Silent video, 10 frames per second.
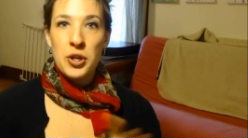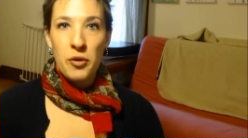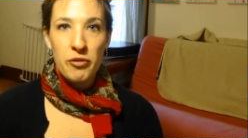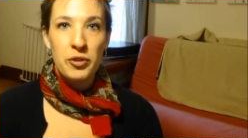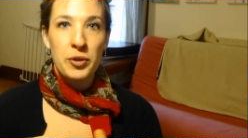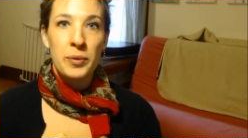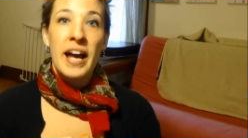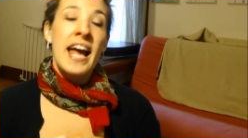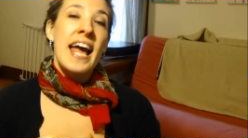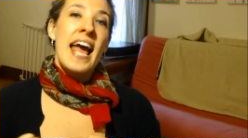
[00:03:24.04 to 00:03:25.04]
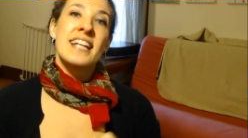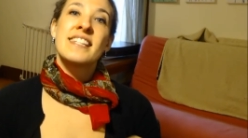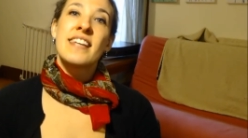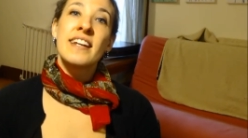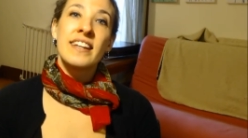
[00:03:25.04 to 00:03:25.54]
tofu.
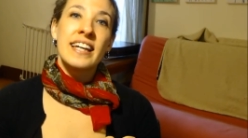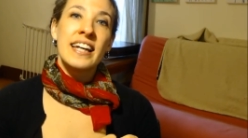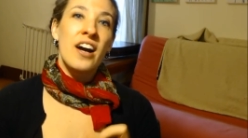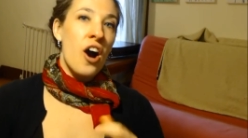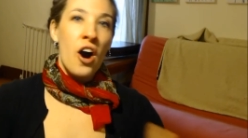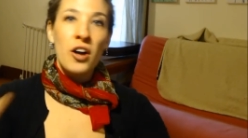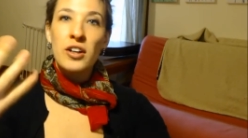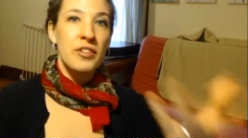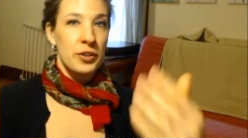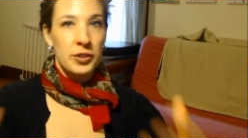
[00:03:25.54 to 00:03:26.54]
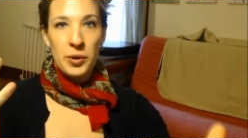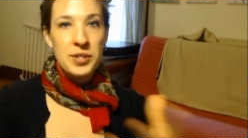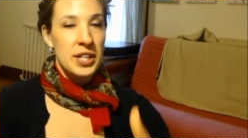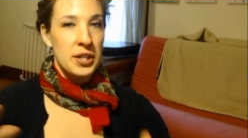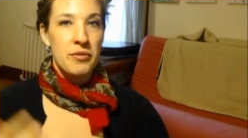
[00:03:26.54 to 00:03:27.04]
And suddenly, all of your
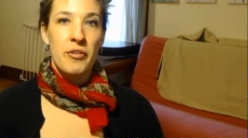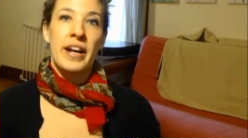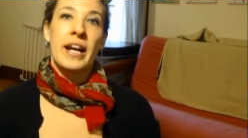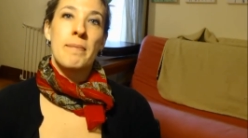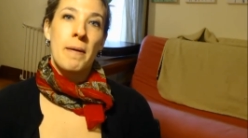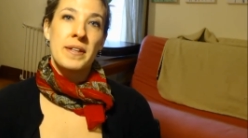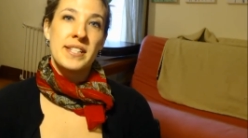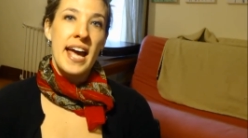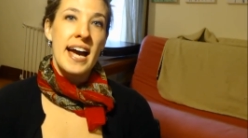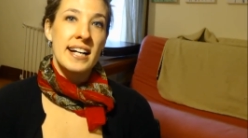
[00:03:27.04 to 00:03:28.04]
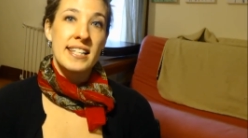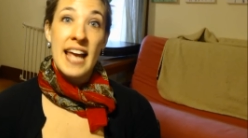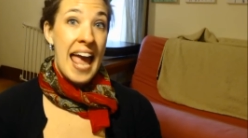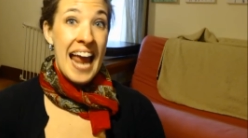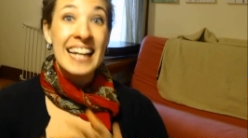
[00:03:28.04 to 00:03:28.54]
notes that you've written about the
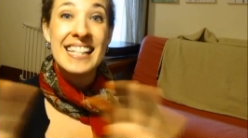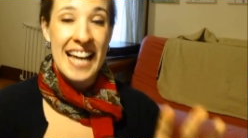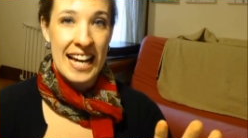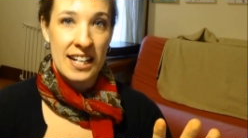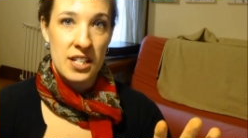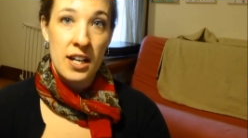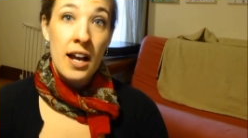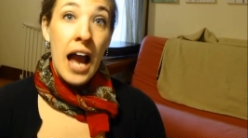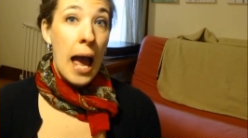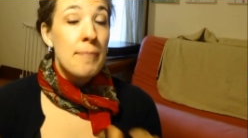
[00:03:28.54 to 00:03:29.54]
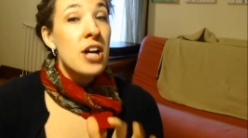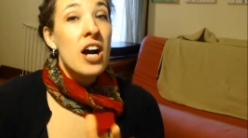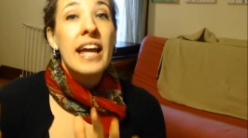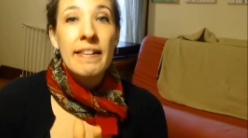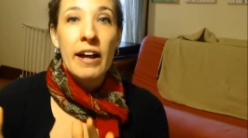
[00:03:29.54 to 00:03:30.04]
text, any text, I'm
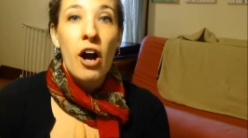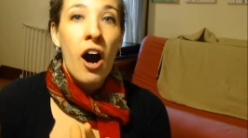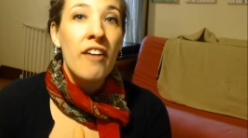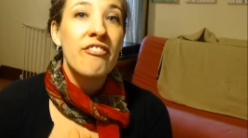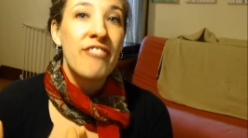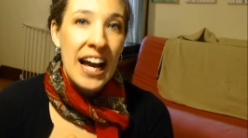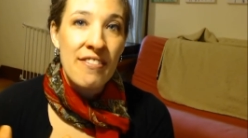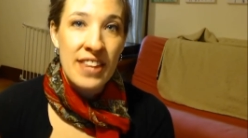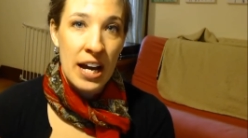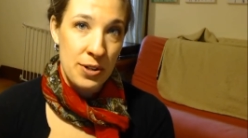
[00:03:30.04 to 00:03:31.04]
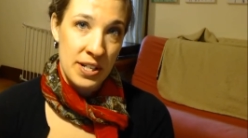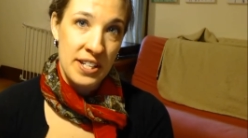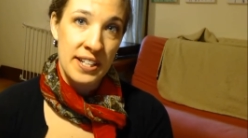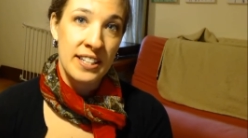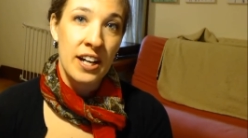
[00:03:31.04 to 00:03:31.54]
talking like all
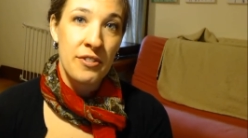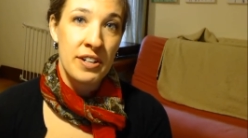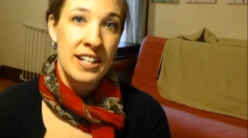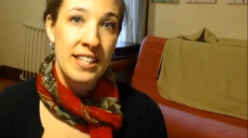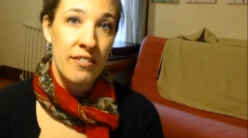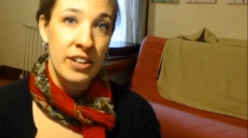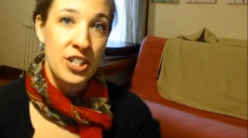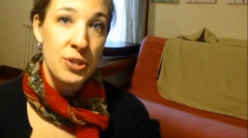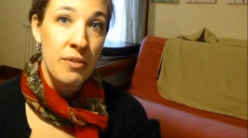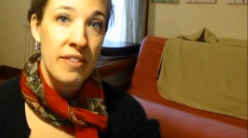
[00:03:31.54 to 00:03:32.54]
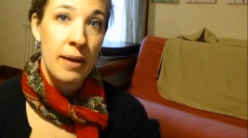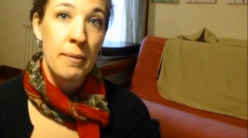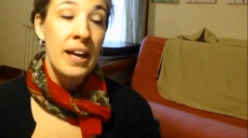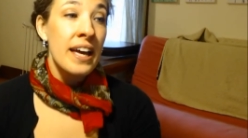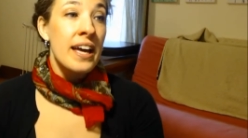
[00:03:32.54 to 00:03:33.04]
5,672 of
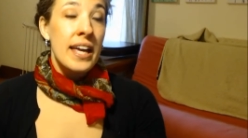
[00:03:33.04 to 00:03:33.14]
them,